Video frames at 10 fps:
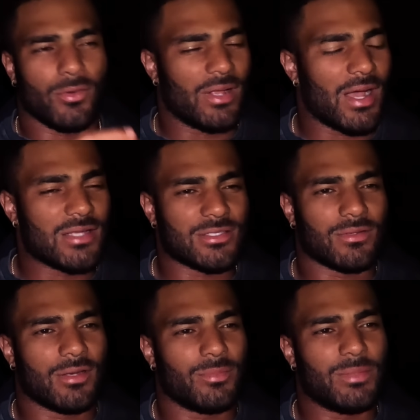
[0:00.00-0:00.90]
guys are
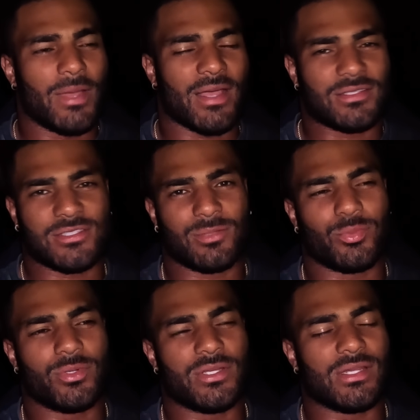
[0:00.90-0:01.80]
going to be back at some
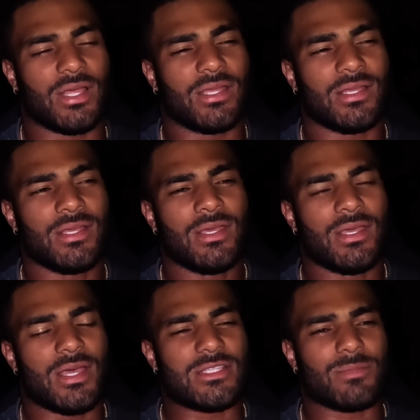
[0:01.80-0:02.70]
point, and like,
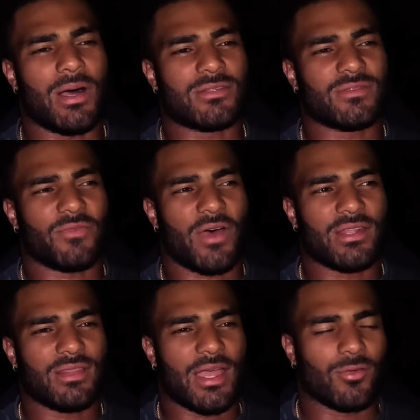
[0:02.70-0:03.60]
it's about just
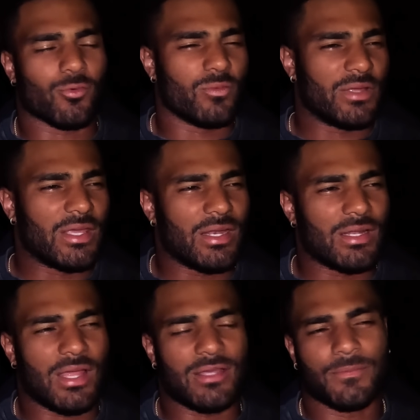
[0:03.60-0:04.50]
finding that groove again. And
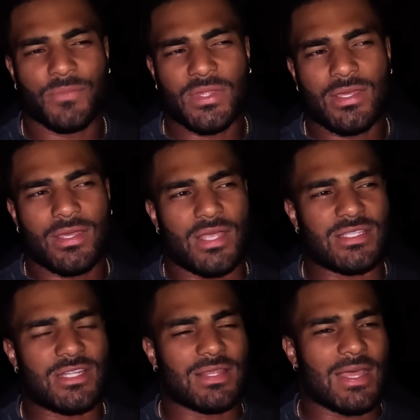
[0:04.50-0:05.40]
like, it's
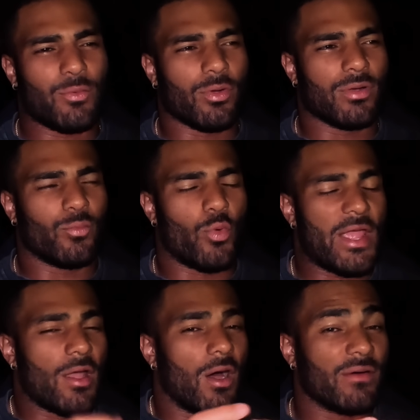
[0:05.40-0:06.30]
not that we're
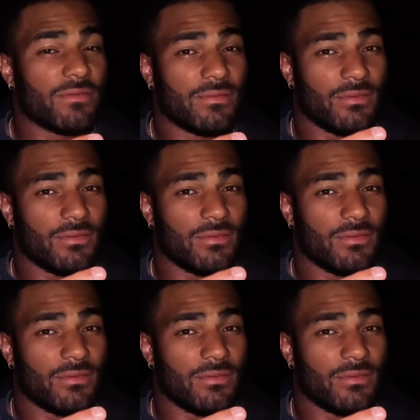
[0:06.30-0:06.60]
way off.